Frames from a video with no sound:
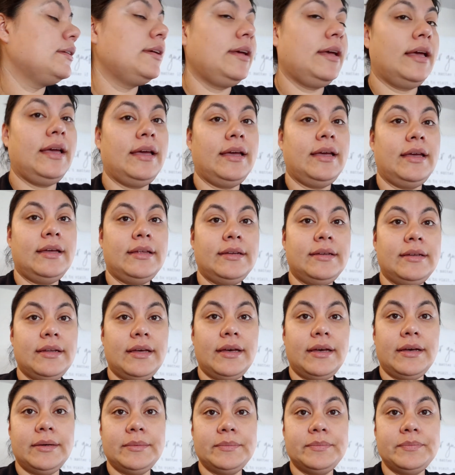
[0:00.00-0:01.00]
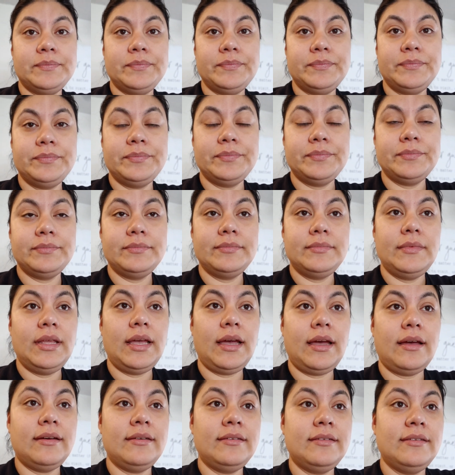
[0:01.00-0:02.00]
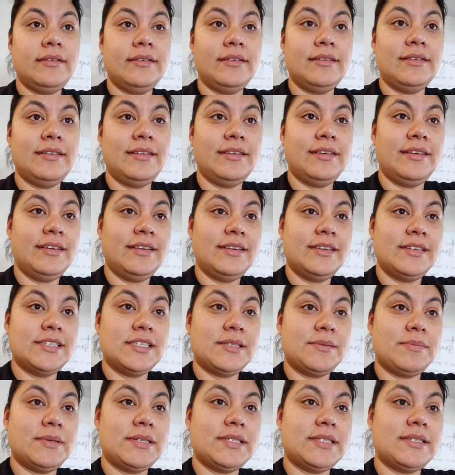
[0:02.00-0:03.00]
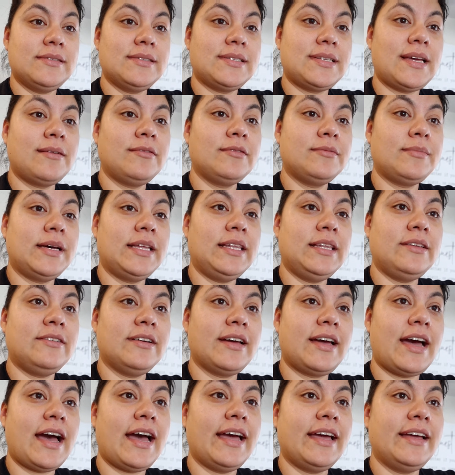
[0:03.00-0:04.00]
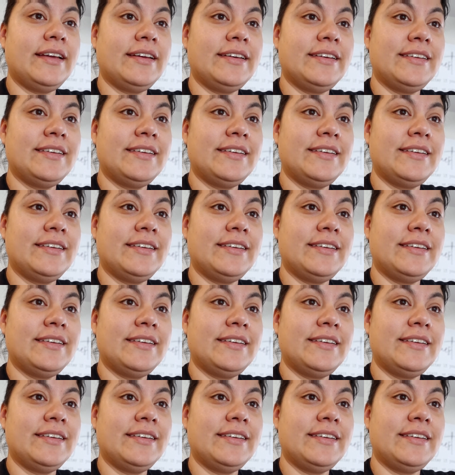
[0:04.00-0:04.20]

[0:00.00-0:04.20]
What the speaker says: and yeah, spend some time with my little guy.